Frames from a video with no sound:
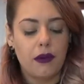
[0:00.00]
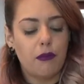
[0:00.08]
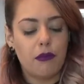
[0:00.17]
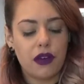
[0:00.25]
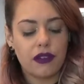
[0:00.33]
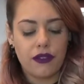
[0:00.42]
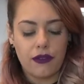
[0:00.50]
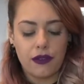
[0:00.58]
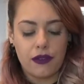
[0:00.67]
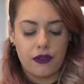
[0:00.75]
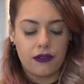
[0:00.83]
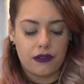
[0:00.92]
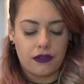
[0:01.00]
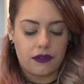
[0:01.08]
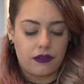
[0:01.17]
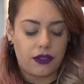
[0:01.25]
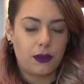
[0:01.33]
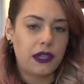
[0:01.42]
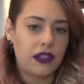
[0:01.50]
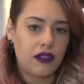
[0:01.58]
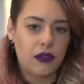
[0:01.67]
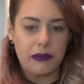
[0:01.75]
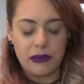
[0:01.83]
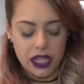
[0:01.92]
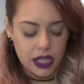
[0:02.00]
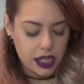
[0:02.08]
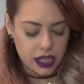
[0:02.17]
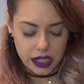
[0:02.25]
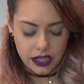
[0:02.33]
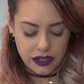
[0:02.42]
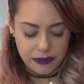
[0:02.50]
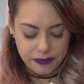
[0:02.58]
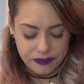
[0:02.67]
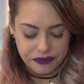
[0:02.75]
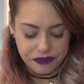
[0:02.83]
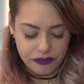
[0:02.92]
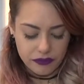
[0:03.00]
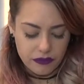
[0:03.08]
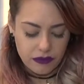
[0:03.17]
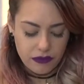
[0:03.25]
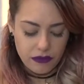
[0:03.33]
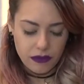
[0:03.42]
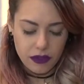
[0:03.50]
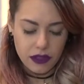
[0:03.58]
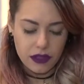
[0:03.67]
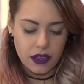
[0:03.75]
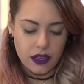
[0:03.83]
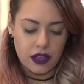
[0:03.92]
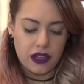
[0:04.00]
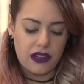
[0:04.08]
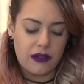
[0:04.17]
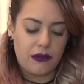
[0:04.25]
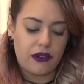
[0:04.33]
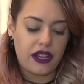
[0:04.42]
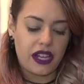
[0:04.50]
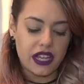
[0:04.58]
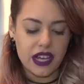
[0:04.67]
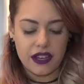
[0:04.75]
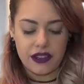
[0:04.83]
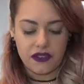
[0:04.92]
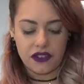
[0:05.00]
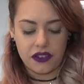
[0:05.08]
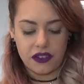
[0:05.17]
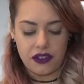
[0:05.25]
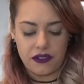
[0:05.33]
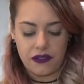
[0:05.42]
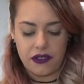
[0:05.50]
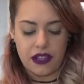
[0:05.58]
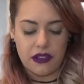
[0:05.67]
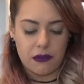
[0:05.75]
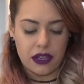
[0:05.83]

monk fruit sweetener would be good. Or any kind of sugar for that